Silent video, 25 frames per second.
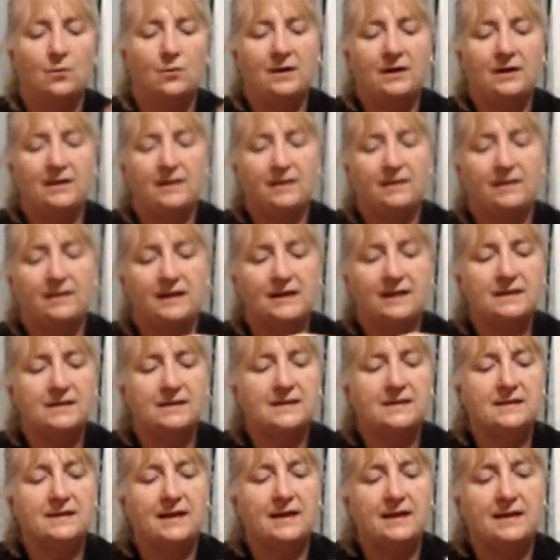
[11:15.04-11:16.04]
One of the
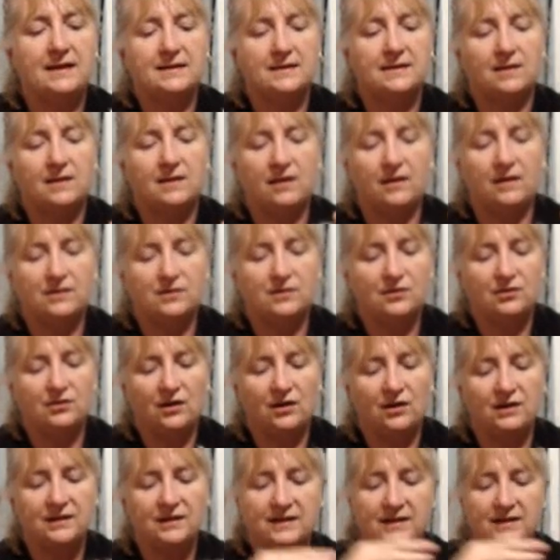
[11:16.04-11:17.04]
things that I do
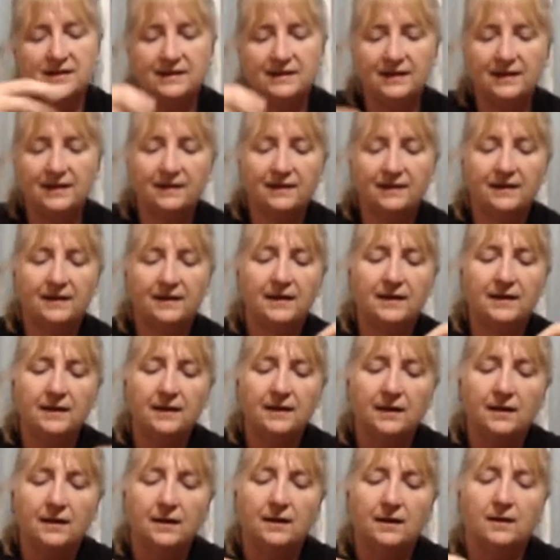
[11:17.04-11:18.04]
notice is that the
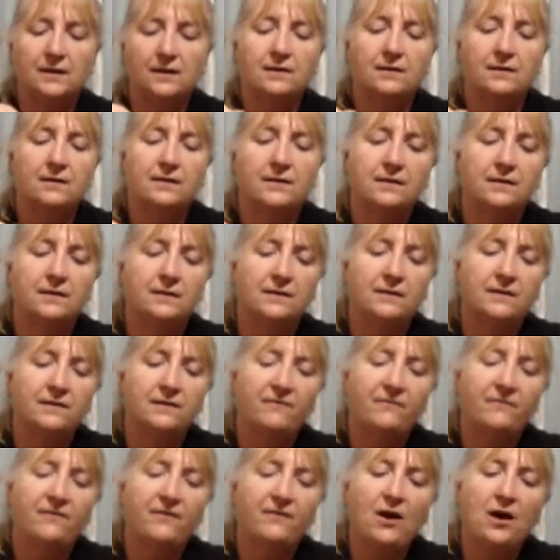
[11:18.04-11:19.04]
the
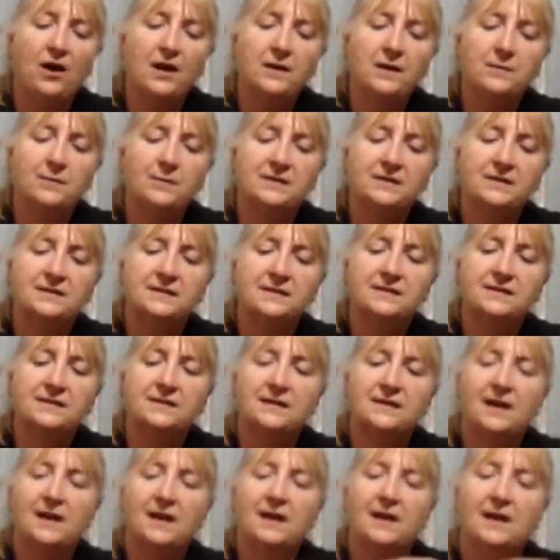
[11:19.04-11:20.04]

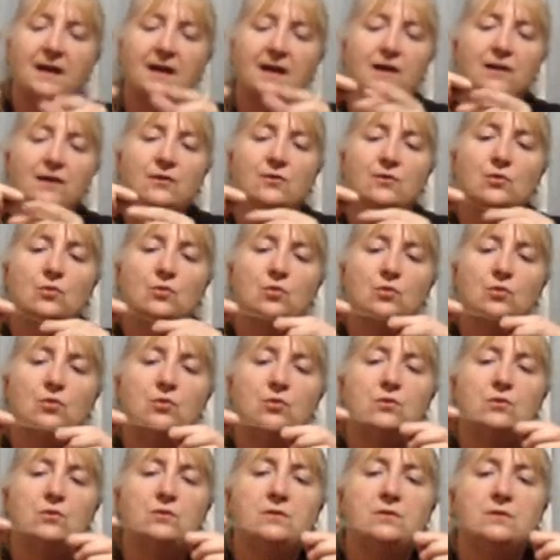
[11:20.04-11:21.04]
fibres are
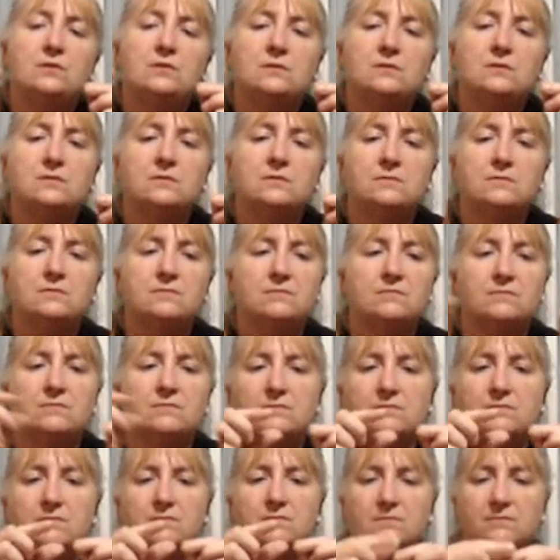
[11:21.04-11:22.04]
all
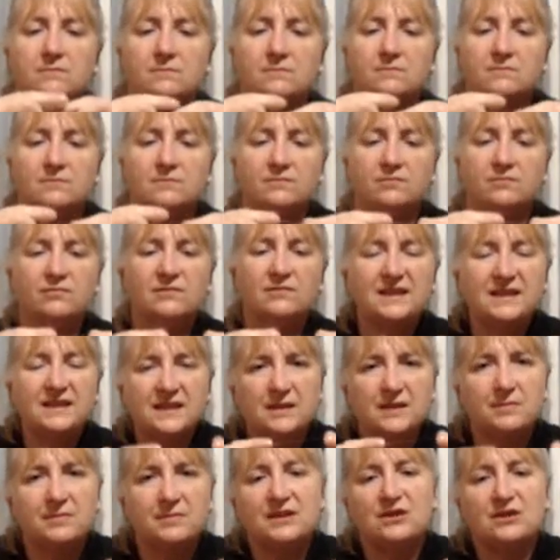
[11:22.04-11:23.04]

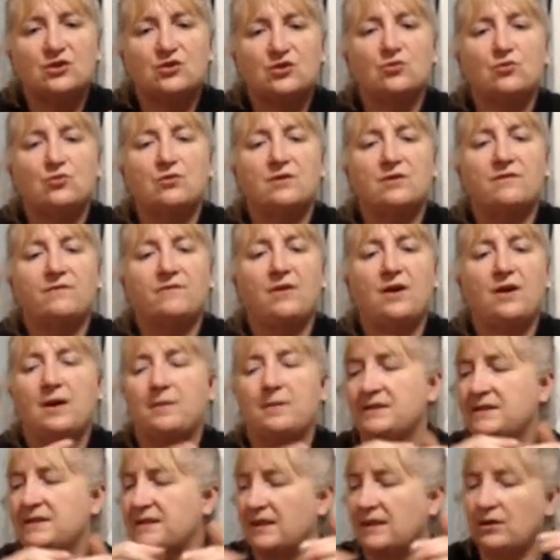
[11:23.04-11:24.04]
reasonably short
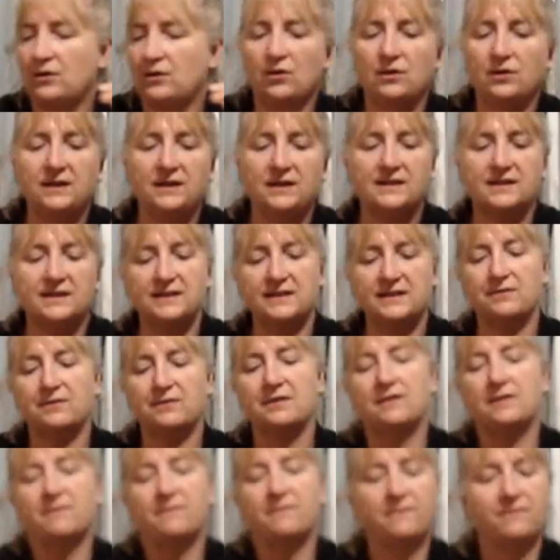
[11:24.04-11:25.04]
fibres. They're not
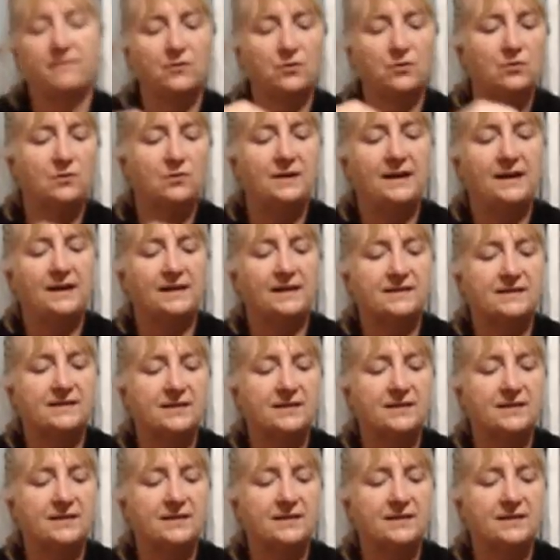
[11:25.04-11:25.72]
necessarily the full length.